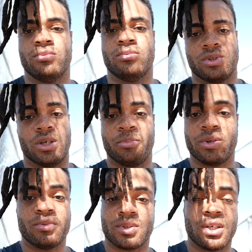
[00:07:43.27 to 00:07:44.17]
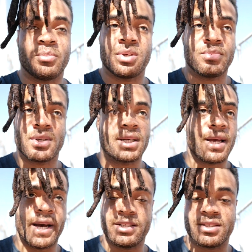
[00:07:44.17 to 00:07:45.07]
Some people
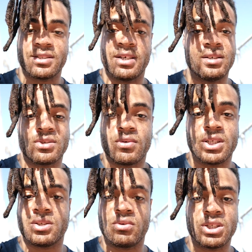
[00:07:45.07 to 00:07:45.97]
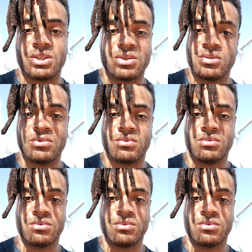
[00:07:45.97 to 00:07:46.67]
had to stay in 2022